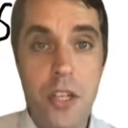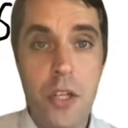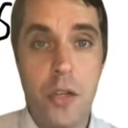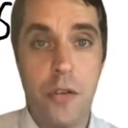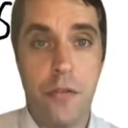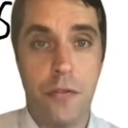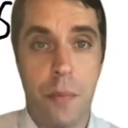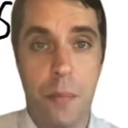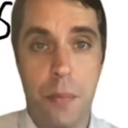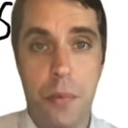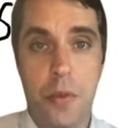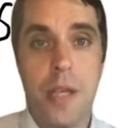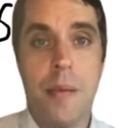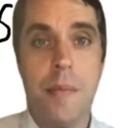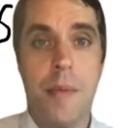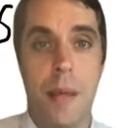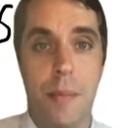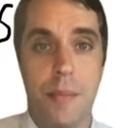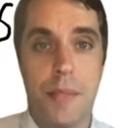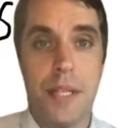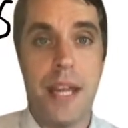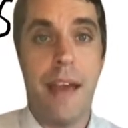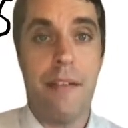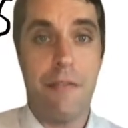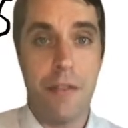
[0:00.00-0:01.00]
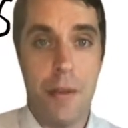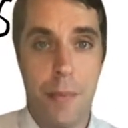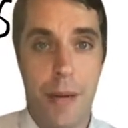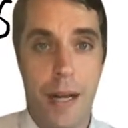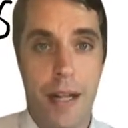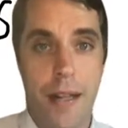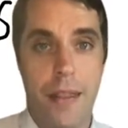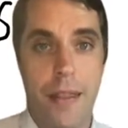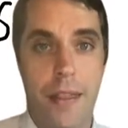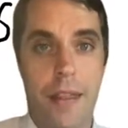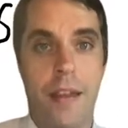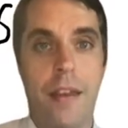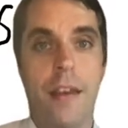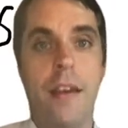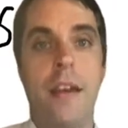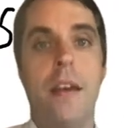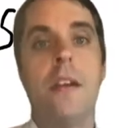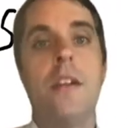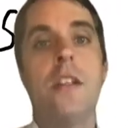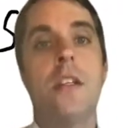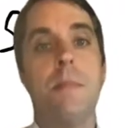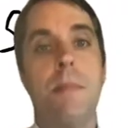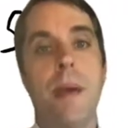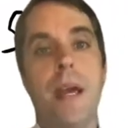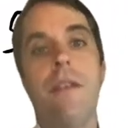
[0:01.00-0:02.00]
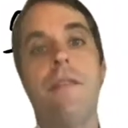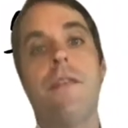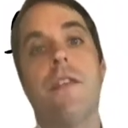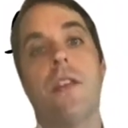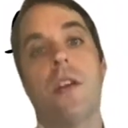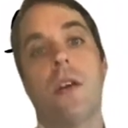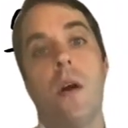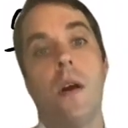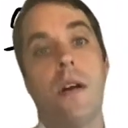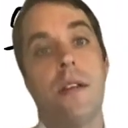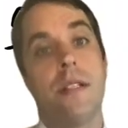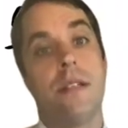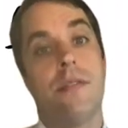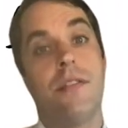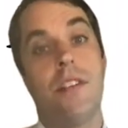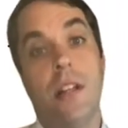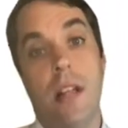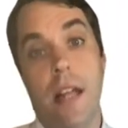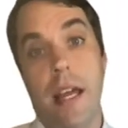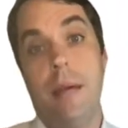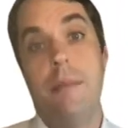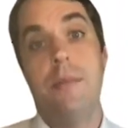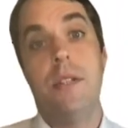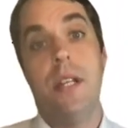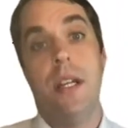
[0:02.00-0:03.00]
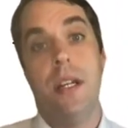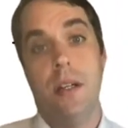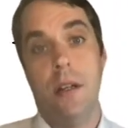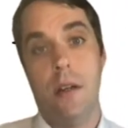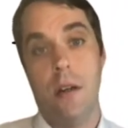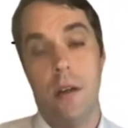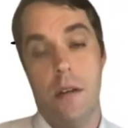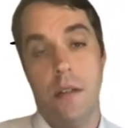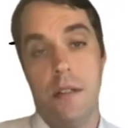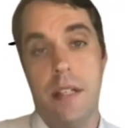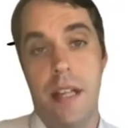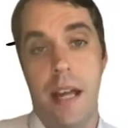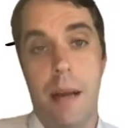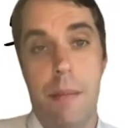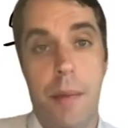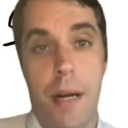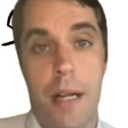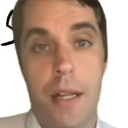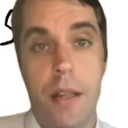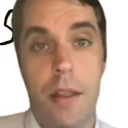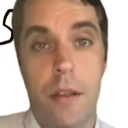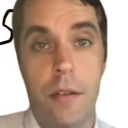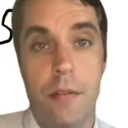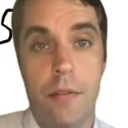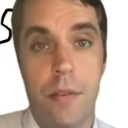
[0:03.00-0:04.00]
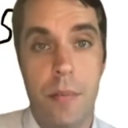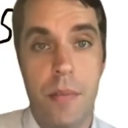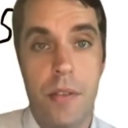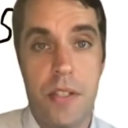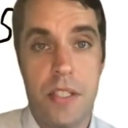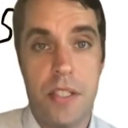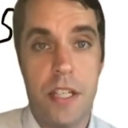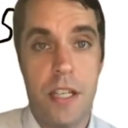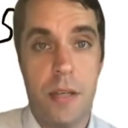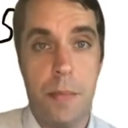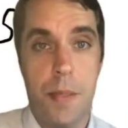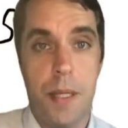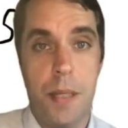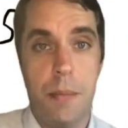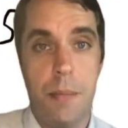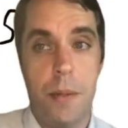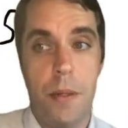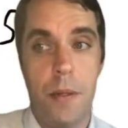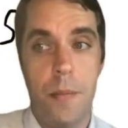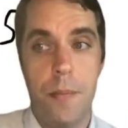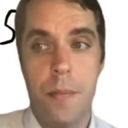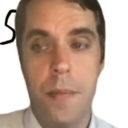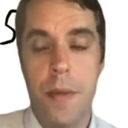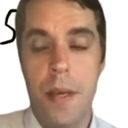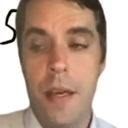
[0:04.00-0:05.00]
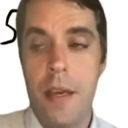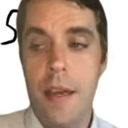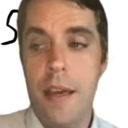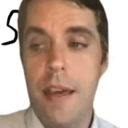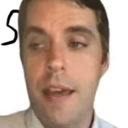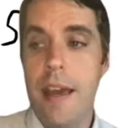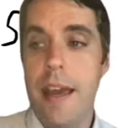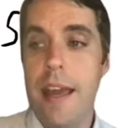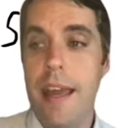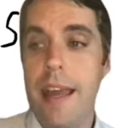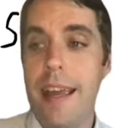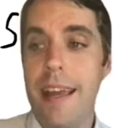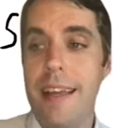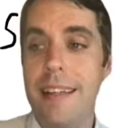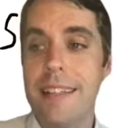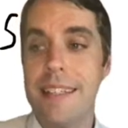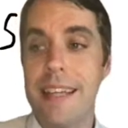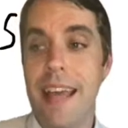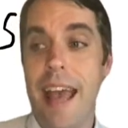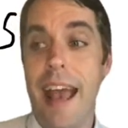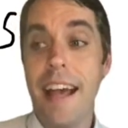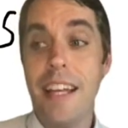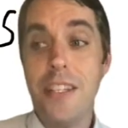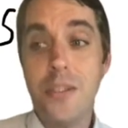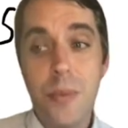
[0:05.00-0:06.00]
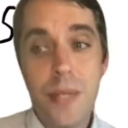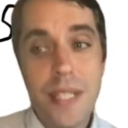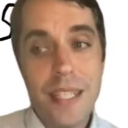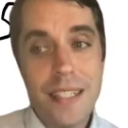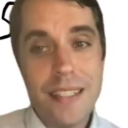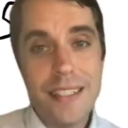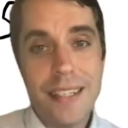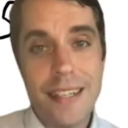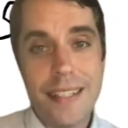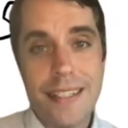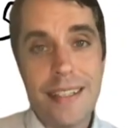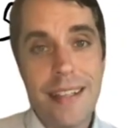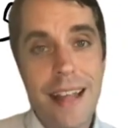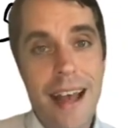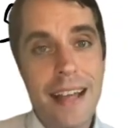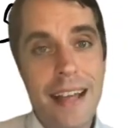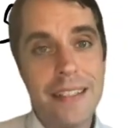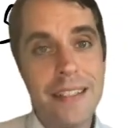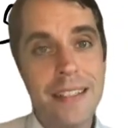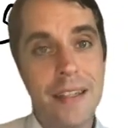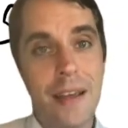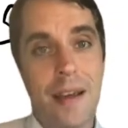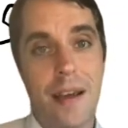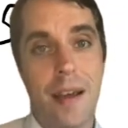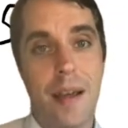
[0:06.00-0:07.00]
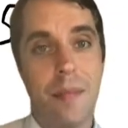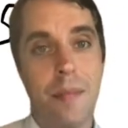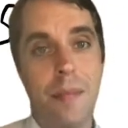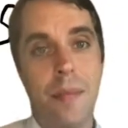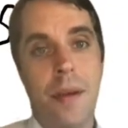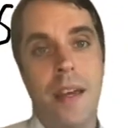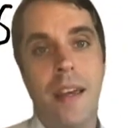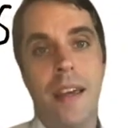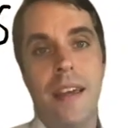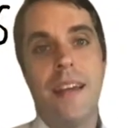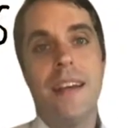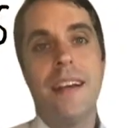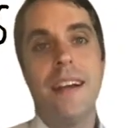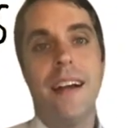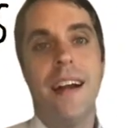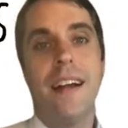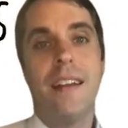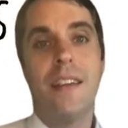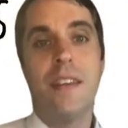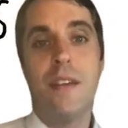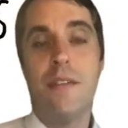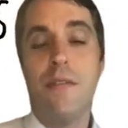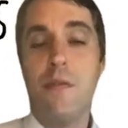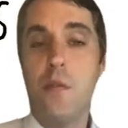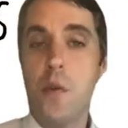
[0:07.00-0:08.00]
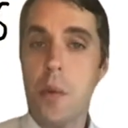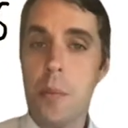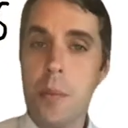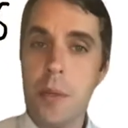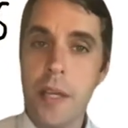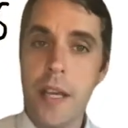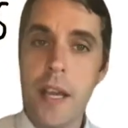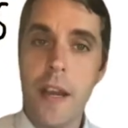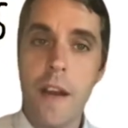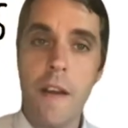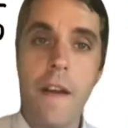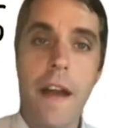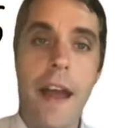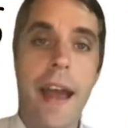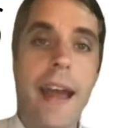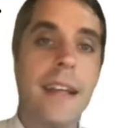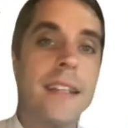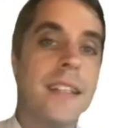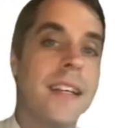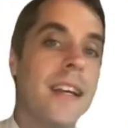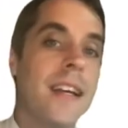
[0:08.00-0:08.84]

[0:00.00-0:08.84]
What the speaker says: from premiums every month to pay for the cost of claims it incurs that month from the sick people. And as we discussed last time, the Affordable Care Act